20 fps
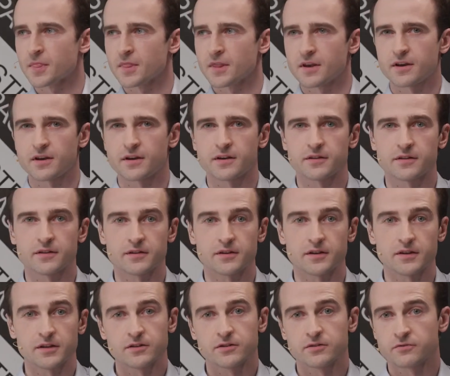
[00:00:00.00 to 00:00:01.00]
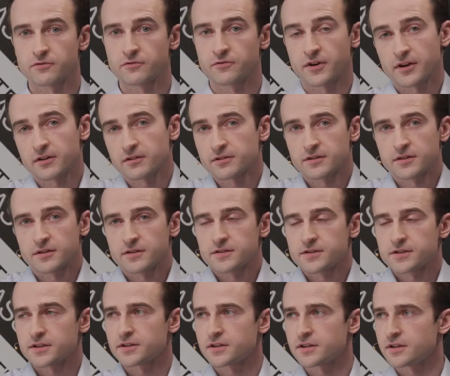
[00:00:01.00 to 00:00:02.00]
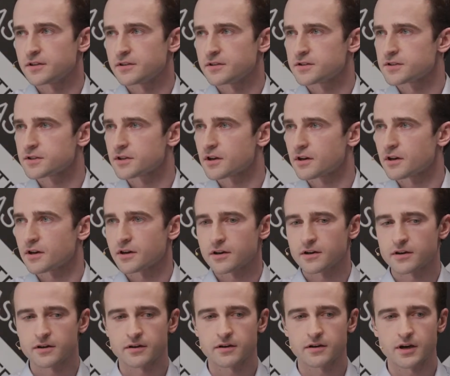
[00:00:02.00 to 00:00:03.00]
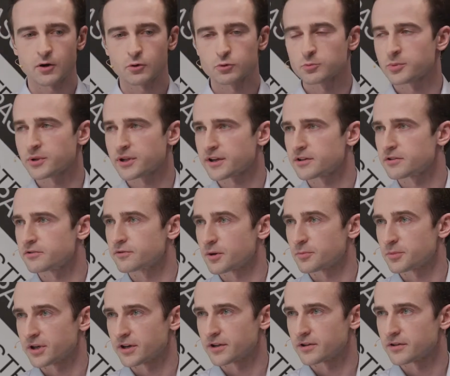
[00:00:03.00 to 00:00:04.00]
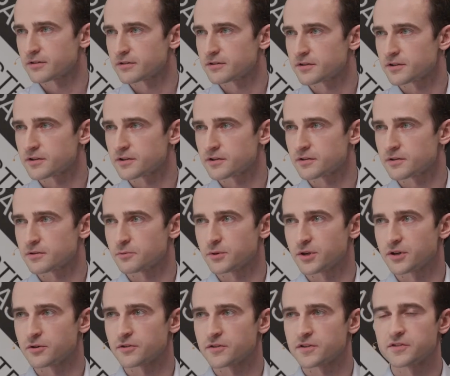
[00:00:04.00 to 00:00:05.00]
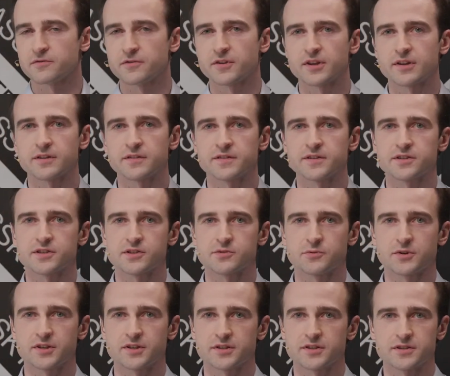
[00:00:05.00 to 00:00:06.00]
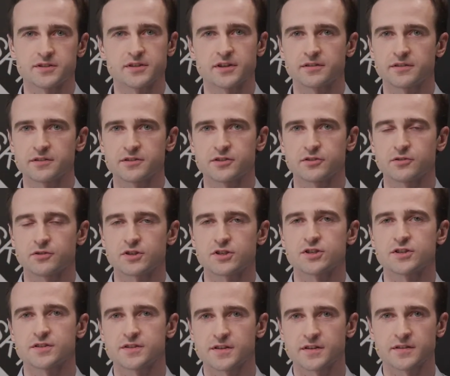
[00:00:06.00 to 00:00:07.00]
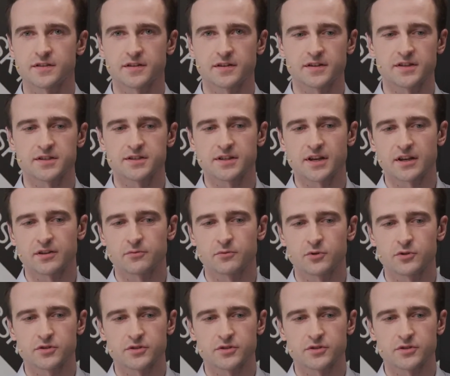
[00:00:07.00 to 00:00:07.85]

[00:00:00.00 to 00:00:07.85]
And it felt that he is outplaying Fabiano. We got the feeling, this is very standard situation, that his knight was